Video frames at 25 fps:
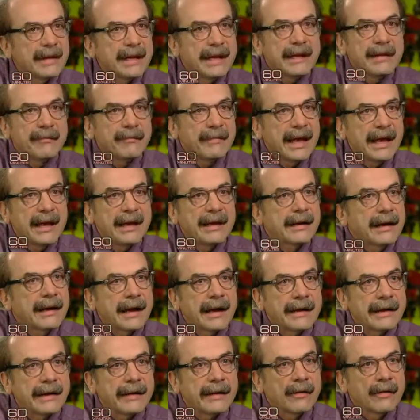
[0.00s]
He made
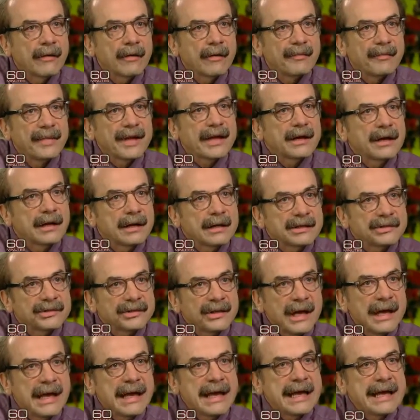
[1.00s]
IDEO
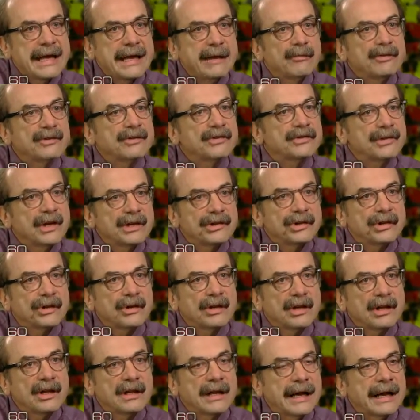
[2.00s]
because he was such a
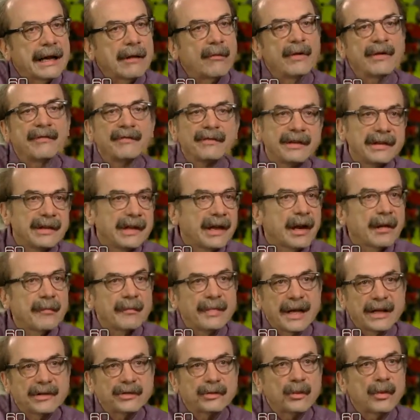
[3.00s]
good client. We did our
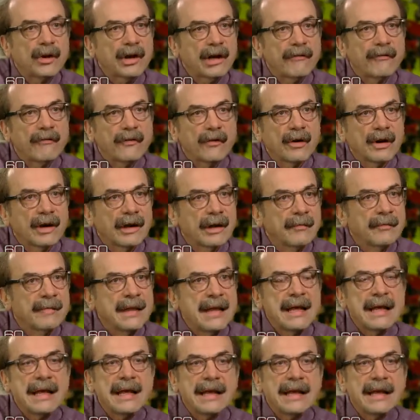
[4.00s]
best work for him.